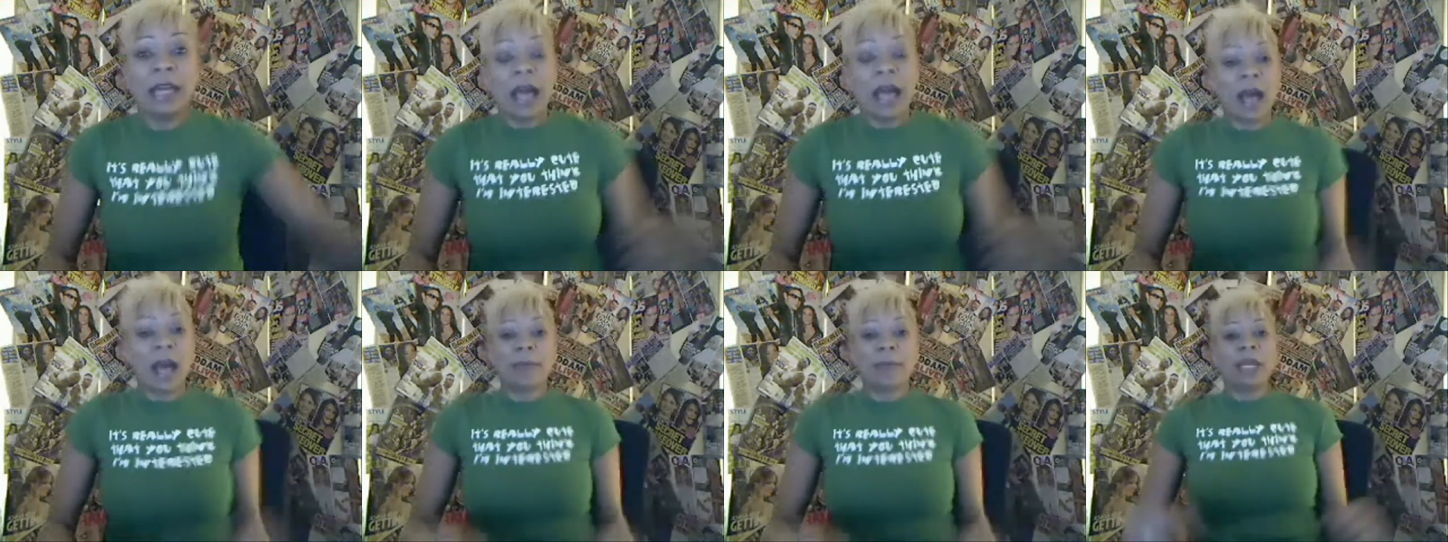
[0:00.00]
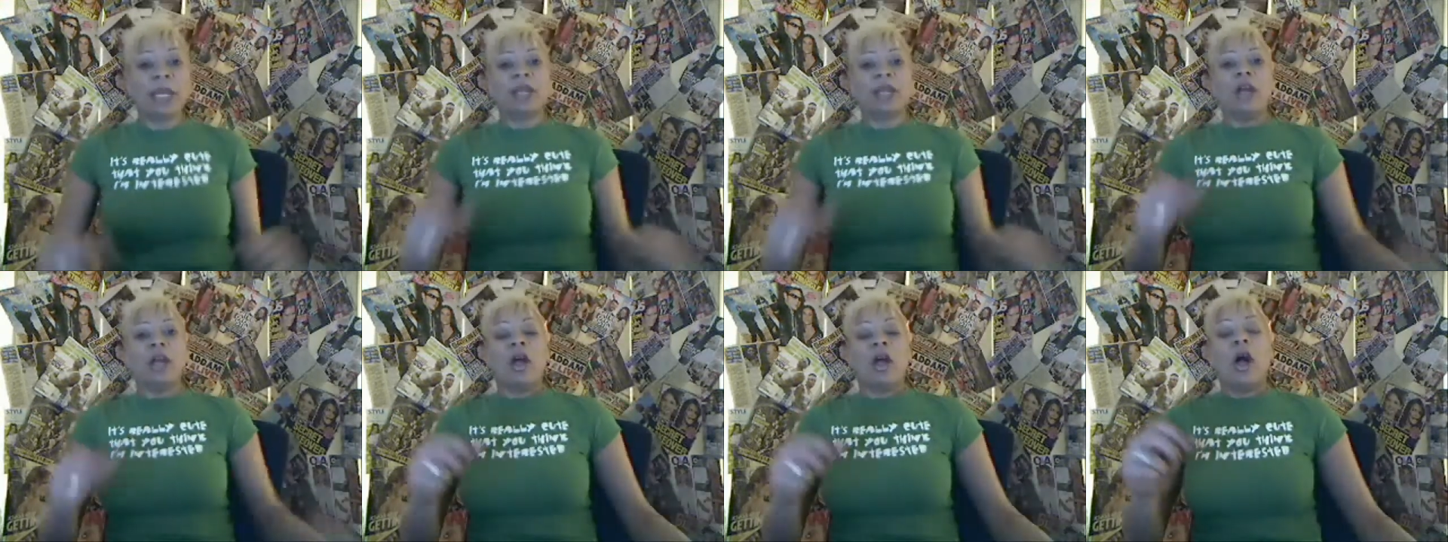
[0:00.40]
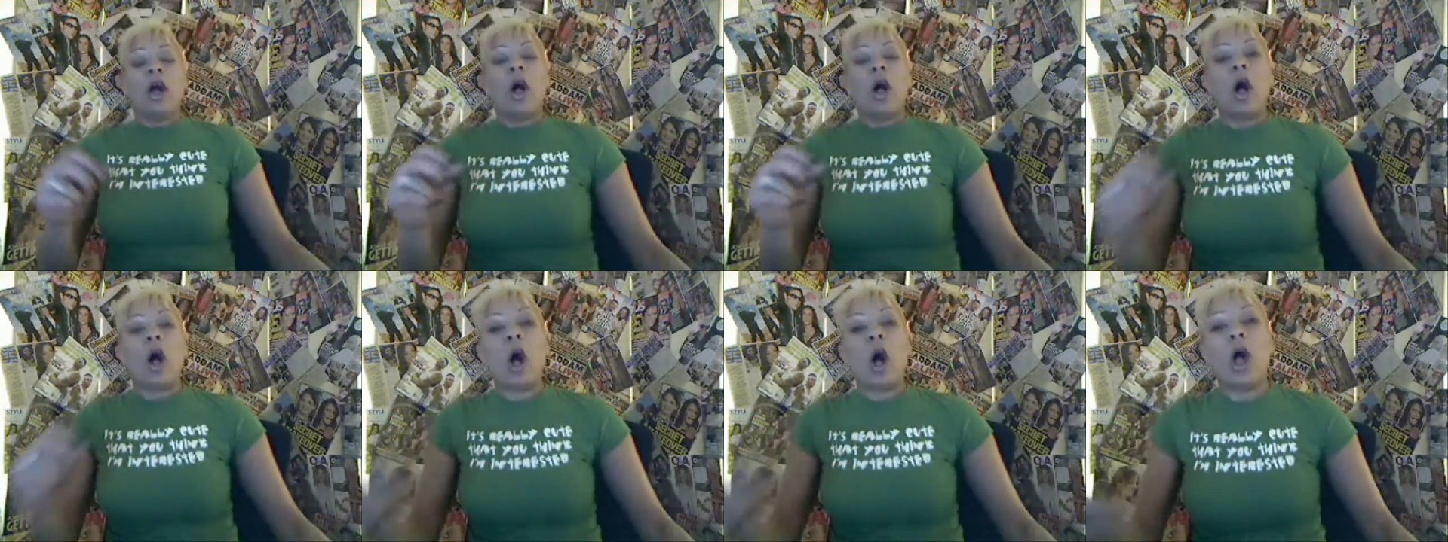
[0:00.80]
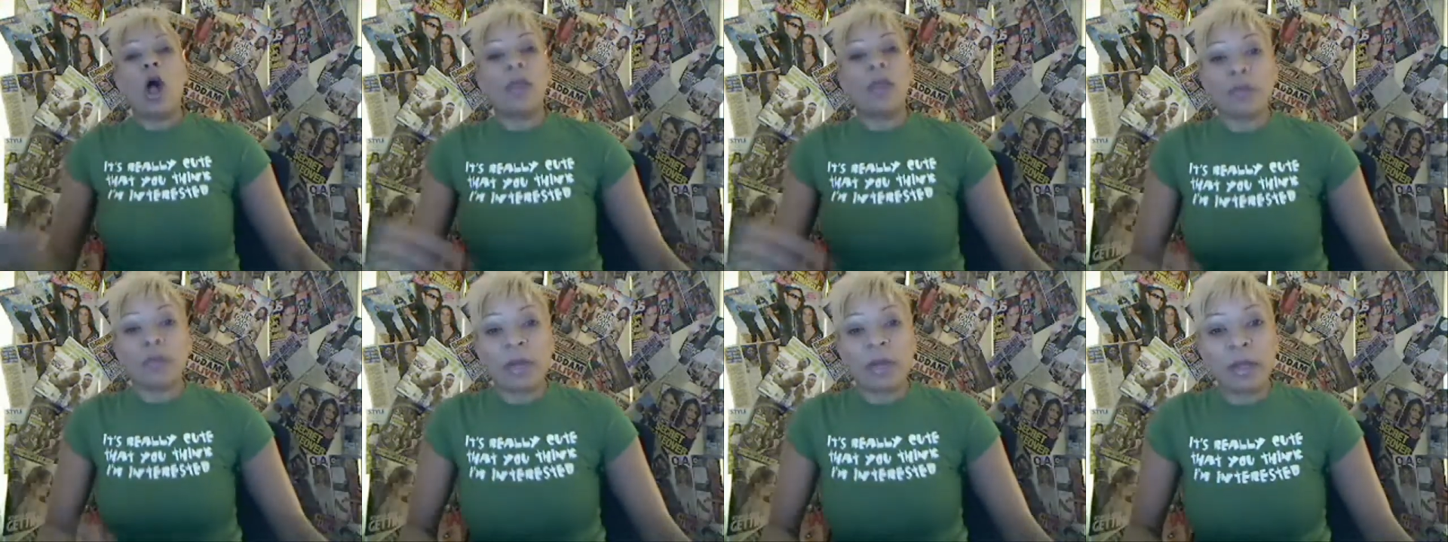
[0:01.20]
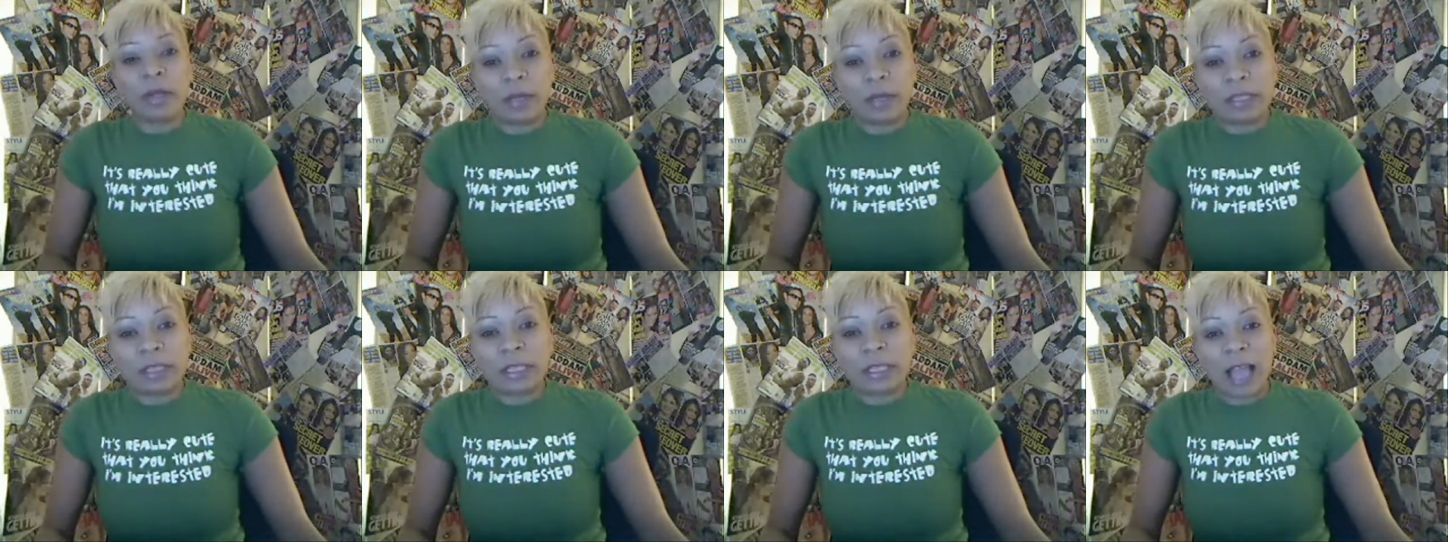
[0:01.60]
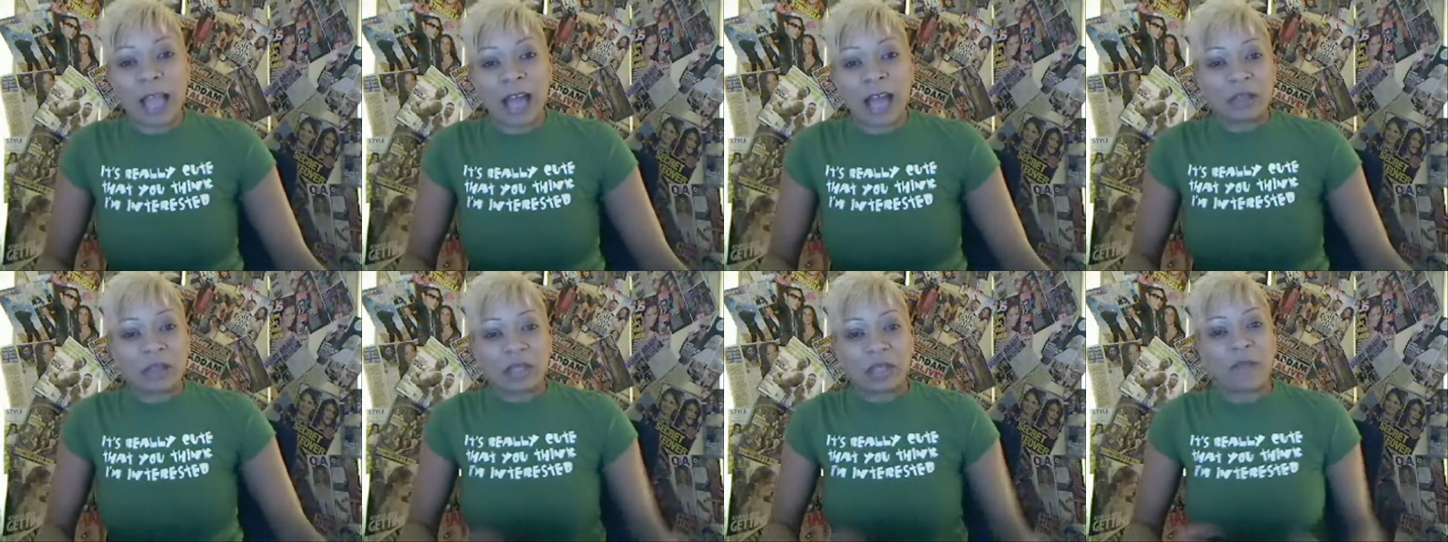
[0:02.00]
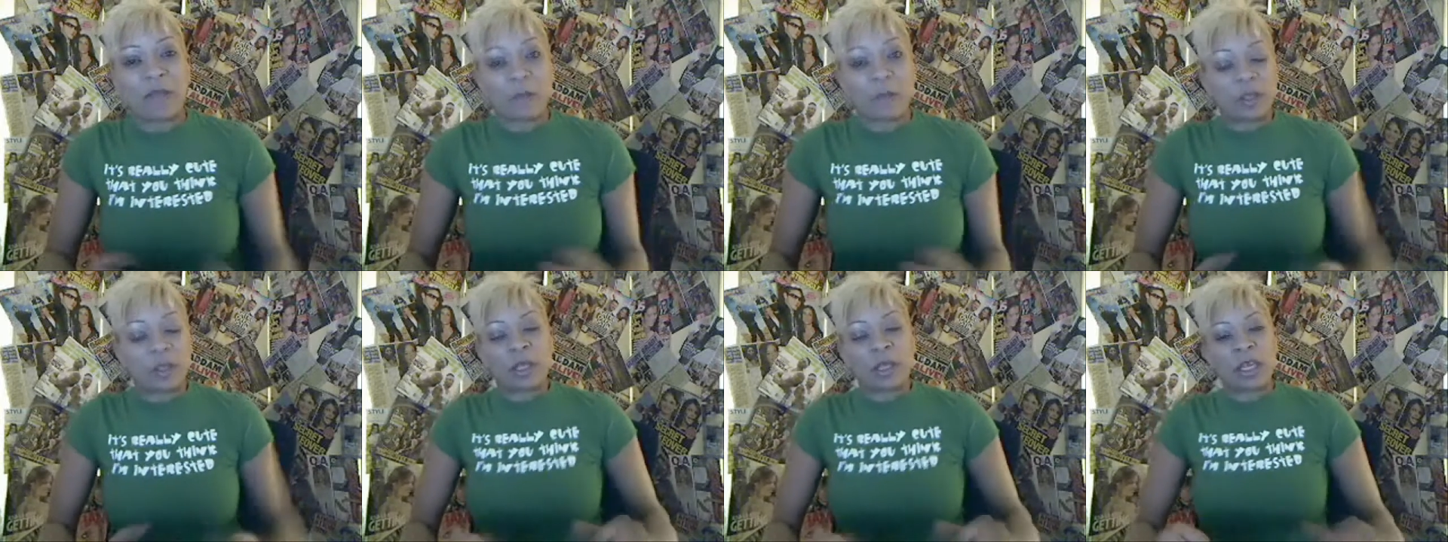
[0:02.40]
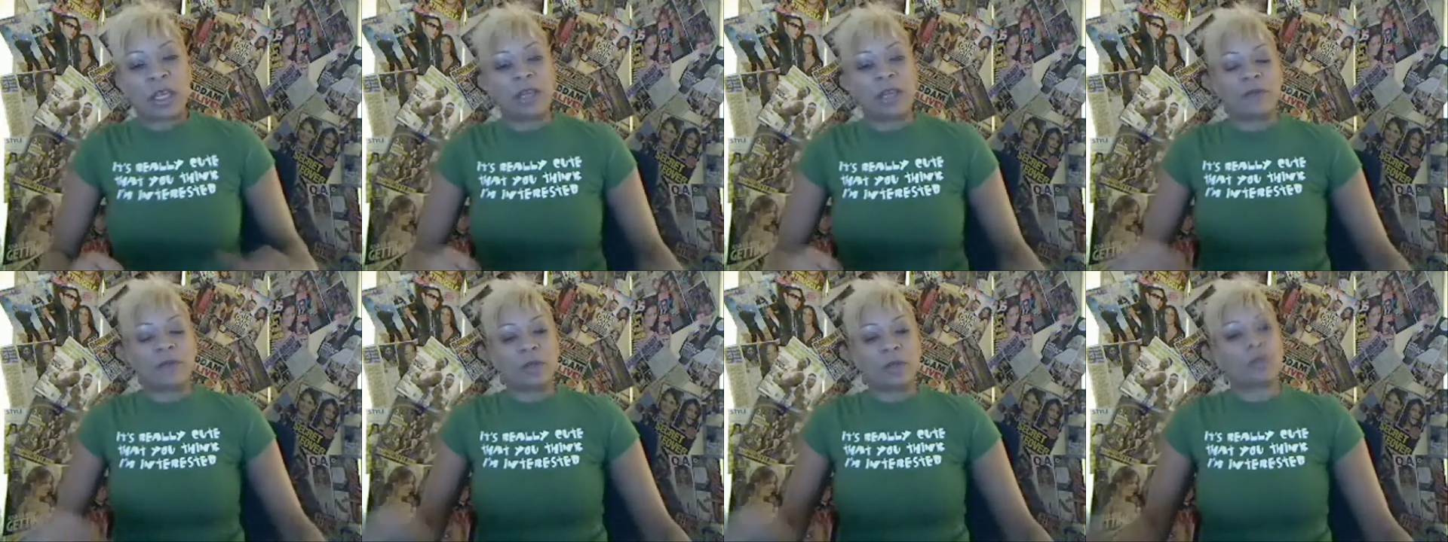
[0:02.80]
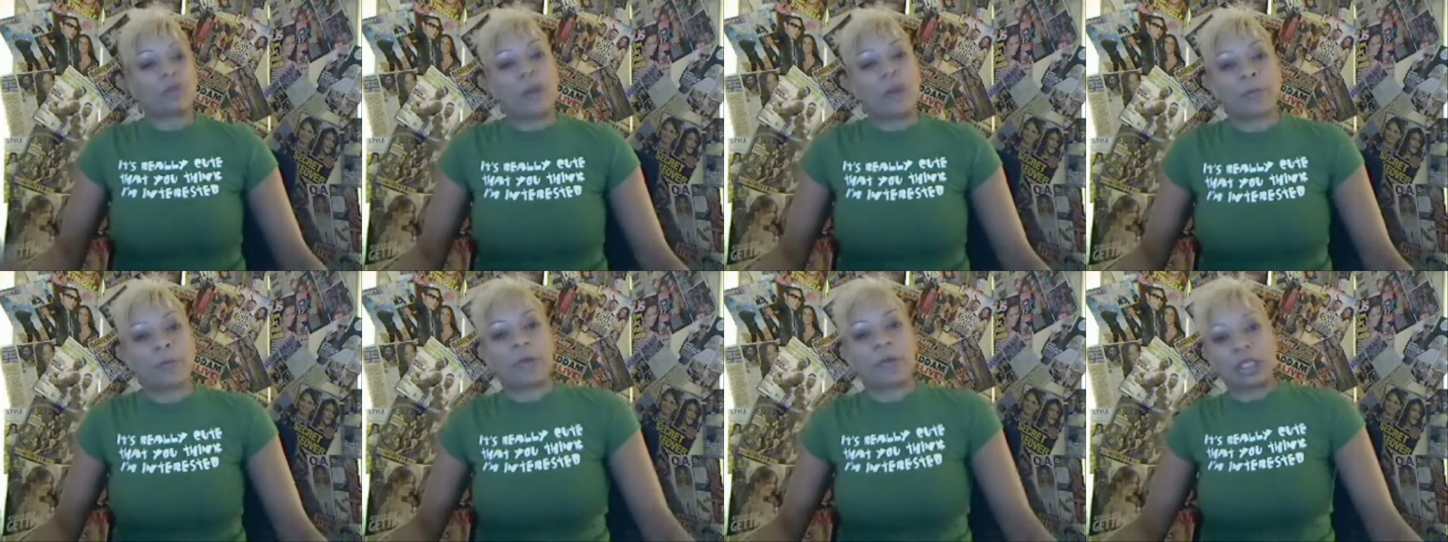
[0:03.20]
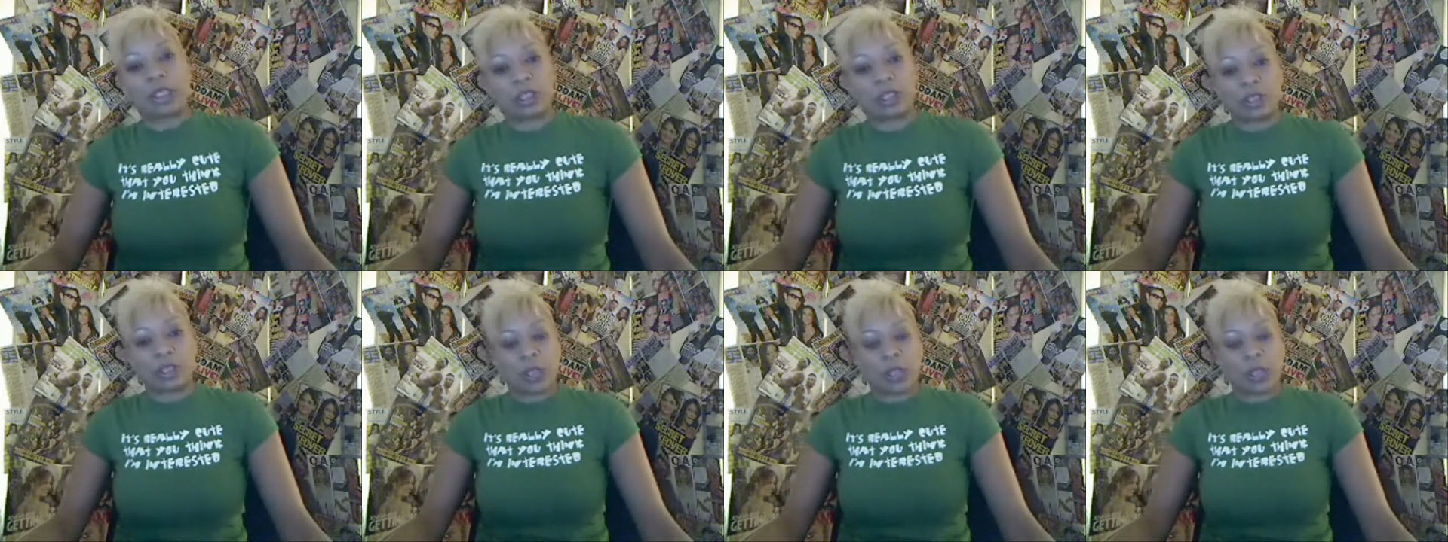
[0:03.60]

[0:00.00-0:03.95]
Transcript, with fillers: I mean, all three of these clowns have received reparations,